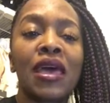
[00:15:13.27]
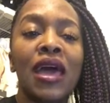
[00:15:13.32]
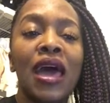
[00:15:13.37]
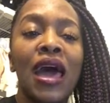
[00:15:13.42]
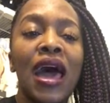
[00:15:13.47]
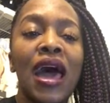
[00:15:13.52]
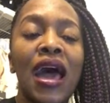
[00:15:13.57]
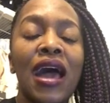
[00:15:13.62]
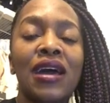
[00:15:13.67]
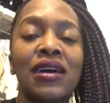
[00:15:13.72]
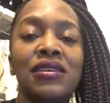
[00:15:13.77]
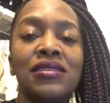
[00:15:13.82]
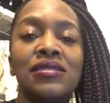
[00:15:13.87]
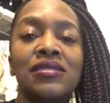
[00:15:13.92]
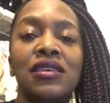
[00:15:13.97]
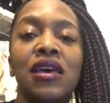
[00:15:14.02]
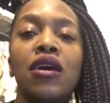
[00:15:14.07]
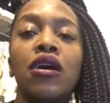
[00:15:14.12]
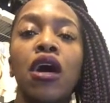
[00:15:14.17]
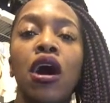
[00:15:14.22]

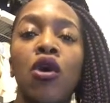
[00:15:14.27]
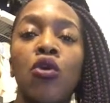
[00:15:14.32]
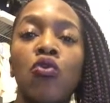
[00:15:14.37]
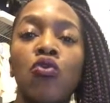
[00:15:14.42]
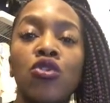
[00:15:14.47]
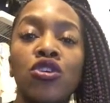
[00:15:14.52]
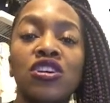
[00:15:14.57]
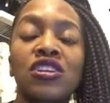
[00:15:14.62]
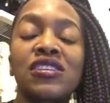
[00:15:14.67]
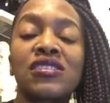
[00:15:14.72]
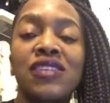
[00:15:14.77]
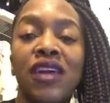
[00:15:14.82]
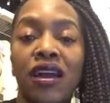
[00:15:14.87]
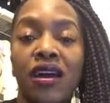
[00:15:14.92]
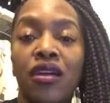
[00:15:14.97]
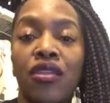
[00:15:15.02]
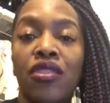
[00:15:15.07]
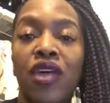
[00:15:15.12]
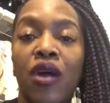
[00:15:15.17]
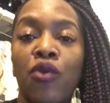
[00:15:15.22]
has a work
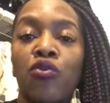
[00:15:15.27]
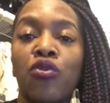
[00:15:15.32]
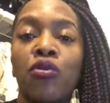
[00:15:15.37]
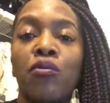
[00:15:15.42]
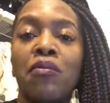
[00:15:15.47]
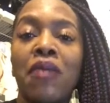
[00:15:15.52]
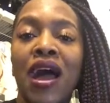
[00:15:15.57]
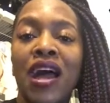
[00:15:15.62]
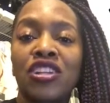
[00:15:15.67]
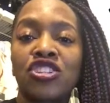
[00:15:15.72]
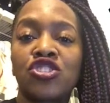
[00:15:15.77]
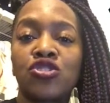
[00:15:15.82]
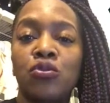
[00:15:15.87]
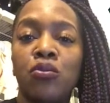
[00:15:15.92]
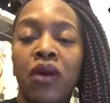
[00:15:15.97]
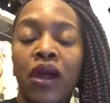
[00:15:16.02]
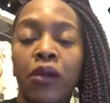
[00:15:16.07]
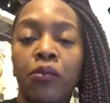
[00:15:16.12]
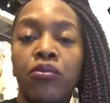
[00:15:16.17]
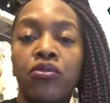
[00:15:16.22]
style that will match
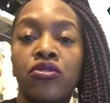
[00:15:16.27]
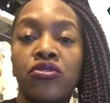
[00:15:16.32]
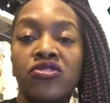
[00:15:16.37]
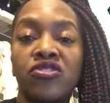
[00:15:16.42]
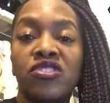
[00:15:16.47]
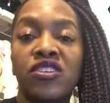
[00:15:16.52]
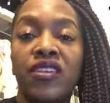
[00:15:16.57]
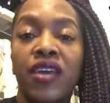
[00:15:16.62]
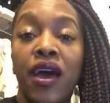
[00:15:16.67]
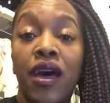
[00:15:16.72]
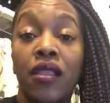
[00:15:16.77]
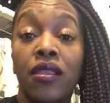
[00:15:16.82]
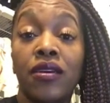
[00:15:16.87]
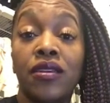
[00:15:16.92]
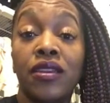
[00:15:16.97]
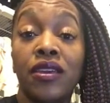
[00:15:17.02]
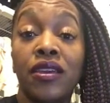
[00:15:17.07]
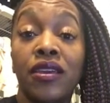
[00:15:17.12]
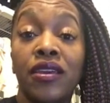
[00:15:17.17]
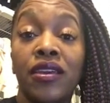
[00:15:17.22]
my
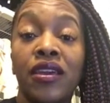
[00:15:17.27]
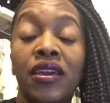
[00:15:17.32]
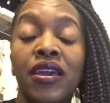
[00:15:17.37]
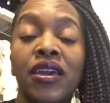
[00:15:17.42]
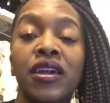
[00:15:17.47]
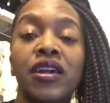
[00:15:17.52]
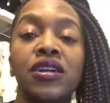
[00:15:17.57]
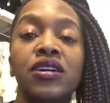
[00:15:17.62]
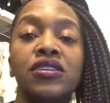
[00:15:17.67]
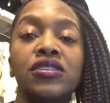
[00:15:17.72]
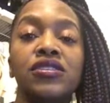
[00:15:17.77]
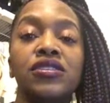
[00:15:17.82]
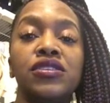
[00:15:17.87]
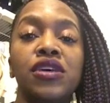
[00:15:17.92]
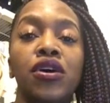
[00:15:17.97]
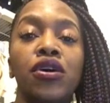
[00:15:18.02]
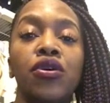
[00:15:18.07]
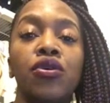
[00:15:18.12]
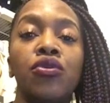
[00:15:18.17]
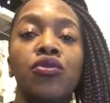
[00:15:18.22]
personality.
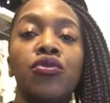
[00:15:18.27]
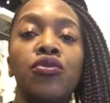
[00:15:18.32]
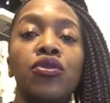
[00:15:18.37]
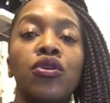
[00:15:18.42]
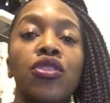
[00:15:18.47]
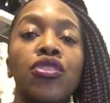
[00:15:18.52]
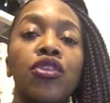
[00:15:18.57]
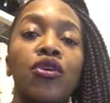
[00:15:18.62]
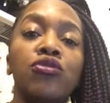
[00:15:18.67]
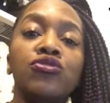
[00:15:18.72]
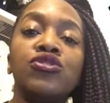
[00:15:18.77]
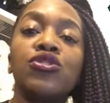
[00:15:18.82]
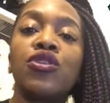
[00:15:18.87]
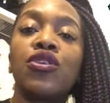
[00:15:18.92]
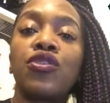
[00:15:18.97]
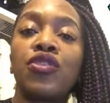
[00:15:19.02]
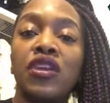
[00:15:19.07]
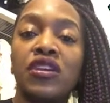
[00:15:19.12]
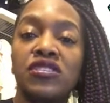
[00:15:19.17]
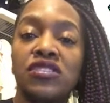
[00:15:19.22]
So those are
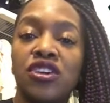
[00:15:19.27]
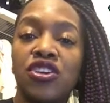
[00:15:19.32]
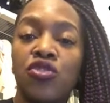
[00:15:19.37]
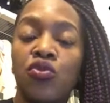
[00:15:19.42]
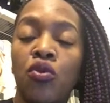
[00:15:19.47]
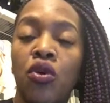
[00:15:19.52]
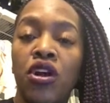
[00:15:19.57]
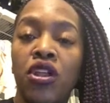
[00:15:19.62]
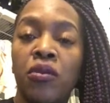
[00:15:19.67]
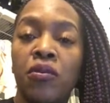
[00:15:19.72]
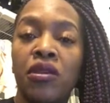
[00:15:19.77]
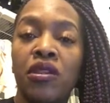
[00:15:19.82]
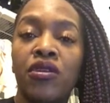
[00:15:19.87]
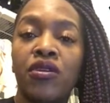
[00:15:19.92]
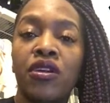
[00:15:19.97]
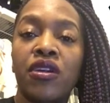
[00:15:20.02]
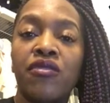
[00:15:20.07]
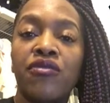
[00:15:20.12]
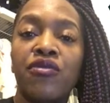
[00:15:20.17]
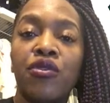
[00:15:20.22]
the things that you want to be
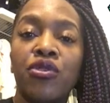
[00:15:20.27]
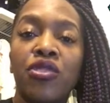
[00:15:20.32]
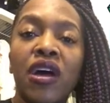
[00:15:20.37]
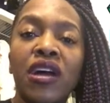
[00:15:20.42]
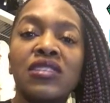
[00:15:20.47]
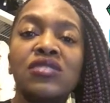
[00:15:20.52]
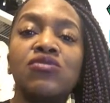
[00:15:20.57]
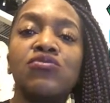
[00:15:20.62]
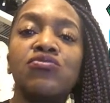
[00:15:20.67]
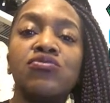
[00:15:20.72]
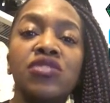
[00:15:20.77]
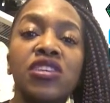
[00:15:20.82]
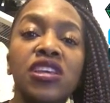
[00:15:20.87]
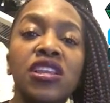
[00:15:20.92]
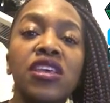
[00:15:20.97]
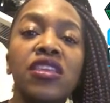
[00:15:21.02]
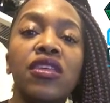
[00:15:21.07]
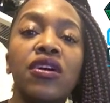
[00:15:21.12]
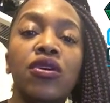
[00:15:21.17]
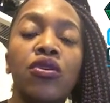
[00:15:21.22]
looking for. That's
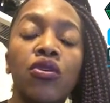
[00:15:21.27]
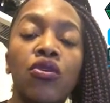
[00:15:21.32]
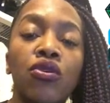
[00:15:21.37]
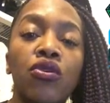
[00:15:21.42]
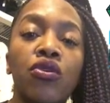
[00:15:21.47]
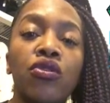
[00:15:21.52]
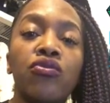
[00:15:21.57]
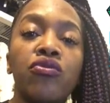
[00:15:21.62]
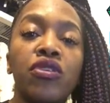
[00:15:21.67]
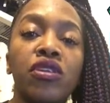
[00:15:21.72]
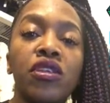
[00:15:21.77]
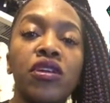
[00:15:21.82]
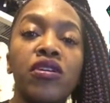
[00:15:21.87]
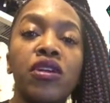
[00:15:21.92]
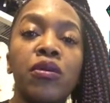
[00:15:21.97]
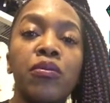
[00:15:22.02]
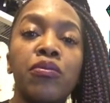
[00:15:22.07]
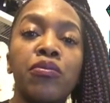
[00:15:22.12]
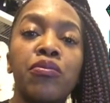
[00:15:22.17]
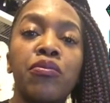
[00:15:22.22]
really the core,
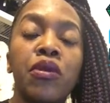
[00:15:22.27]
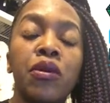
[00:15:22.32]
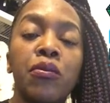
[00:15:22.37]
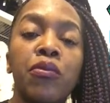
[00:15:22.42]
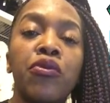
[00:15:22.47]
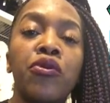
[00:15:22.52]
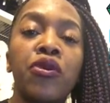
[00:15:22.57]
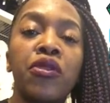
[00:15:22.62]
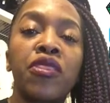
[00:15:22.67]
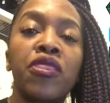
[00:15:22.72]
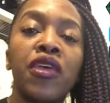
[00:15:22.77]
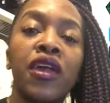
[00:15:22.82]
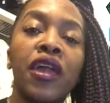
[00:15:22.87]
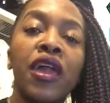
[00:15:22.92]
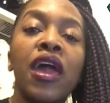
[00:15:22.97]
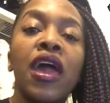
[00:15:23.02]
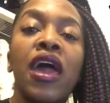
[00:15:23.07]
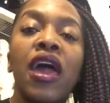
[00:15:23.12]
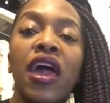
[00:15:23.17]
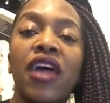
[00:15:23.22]
really important thing.
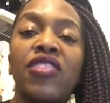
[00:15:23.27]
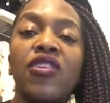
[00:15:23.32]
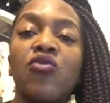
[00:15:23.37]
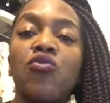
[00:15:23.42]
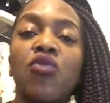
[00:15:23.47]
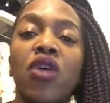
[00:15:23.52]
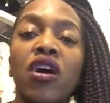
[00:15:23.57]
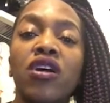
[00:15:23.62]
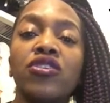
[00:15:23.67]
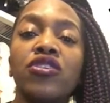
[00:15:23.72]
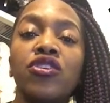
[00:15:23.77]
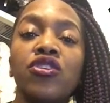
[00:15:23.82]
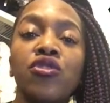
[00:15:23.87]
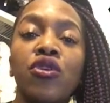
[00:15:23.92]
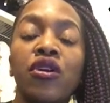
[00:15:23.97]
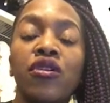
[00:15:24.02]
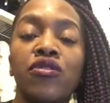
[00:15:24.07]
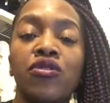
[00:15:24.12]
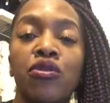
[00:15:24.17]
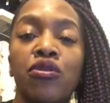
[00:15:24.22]
And then while you're
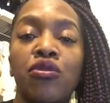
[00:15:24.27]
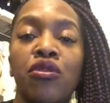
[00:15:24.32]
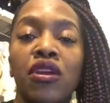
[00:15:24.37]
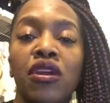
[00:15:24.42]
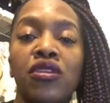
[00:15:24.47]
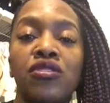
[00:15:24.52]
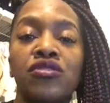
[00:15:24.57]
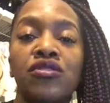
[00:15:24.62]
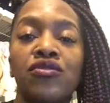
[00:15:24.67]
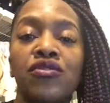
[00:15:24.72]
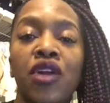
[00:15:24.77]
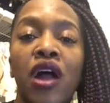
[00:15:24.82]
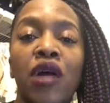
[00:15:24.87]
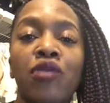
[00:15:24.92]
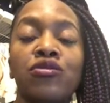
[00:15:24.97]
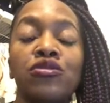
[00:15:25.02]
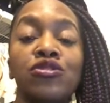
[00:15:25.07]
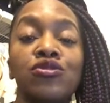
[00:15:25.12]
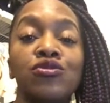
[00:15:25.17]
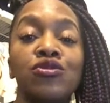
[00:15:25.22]
going through the interview, I
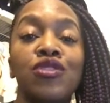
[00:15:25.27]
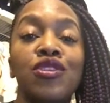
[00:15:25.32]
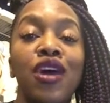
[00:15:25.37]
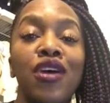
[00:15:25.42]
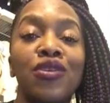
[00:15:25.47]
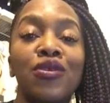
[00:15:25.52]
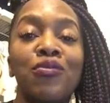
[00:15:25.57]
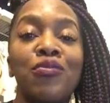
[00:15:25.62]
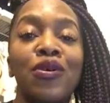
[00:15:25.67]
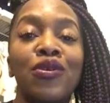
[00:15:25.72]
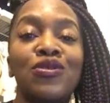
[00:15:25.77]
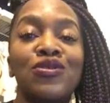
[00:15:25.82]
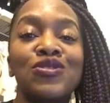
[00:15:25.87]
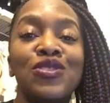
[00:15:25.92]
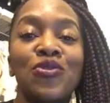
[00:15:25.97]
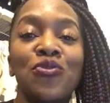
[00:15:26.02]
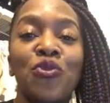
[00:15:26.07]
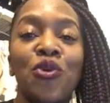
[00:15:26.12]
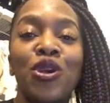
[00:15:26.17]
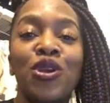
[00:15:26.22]
will do another post
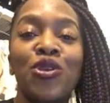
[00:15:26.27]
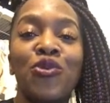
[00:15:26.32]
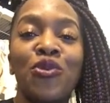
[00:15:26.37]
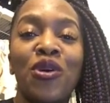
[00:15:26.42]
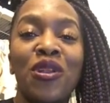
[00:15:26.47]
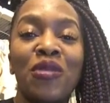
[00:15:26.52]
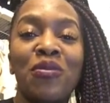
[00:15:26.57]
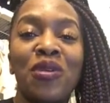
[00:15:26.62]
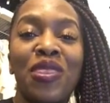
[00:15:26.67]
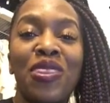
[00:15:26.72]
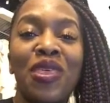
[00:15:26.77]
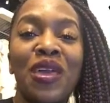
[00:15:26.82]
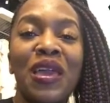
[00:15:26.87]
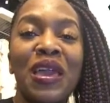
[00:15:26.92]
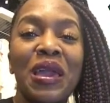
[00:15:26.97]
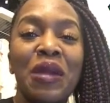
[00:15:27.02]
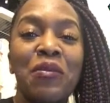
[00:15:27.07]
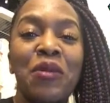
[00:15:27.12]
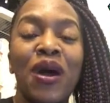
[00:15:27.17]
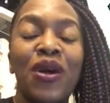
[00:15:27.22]
on what you want to be
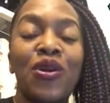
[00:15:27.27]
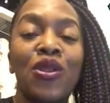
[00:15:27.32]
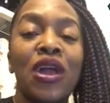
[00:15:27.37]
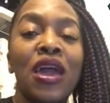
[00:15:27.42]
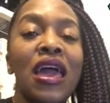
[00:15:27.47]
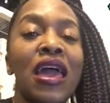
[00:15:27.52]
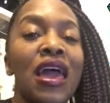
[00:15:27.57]
thinking about